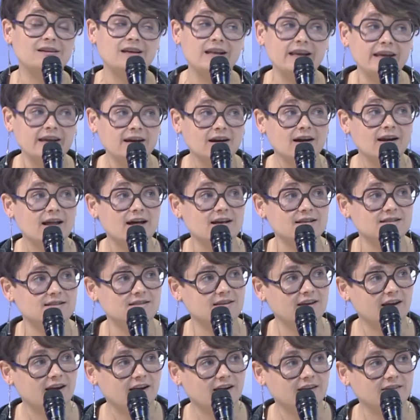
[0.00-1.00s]
clear last
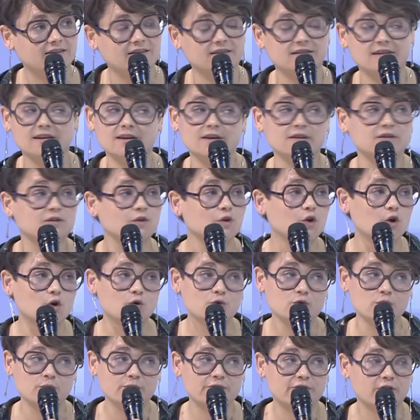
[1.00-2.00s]
year that there is no
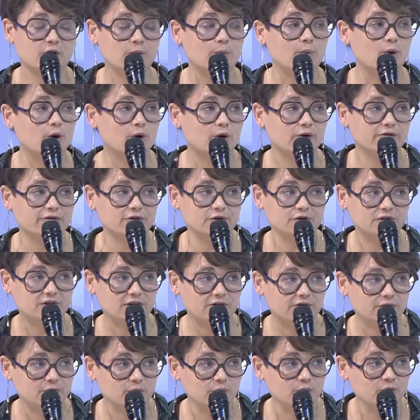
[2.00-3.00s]
room for more fossil
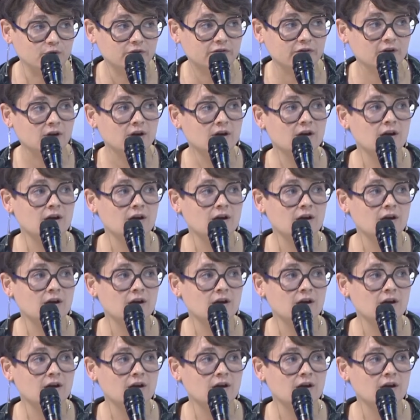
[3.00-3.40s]
fuels.